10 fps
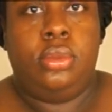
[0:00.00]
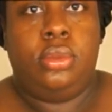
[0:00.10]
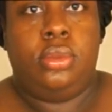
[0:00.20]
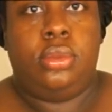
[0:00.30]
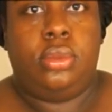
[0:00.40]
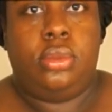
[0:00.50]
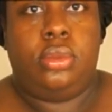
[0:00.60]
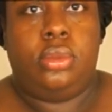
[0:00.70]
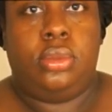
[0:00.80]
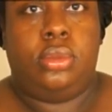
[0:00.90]

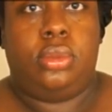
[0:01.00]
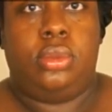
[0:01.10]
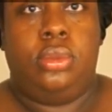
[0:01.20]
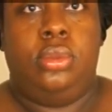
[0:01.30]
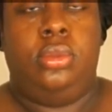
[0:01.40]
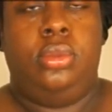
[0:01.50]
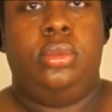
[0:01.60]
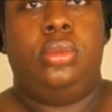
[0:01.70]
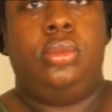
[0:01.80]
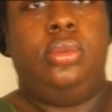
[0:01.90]

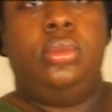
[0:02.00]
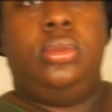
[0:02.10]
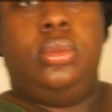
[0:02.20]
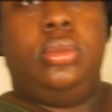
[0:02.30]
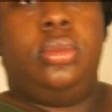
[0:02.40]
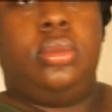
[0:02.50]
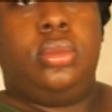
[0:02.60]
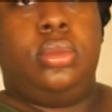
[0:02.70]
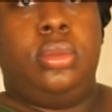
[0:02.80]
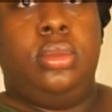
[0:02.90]

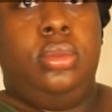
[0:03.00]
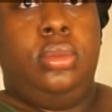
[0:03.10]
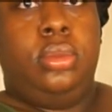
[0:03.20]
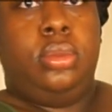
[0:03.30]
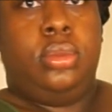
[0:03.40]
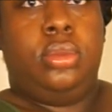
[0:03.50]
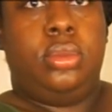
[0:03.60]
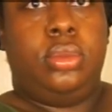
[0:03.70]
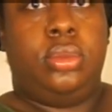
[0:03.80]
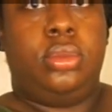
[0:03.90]

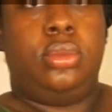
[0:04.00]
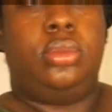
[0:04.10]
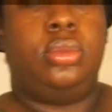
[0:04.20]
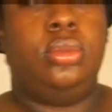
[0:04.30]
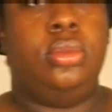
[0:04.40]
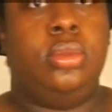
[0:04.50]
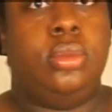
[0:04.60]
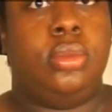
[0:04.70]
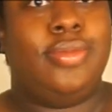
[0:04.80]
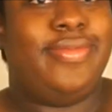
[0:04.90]

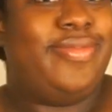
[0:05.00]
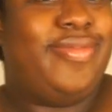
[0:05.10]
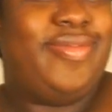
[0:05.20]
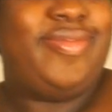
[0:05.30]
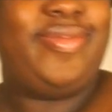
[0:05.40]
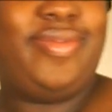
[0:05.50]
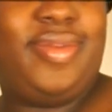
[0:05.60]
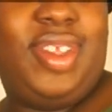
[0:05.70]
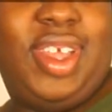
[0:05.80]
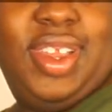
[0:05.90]

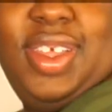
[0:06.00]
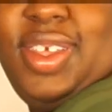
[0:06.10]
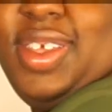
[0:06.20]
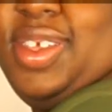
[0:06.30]
[no speech]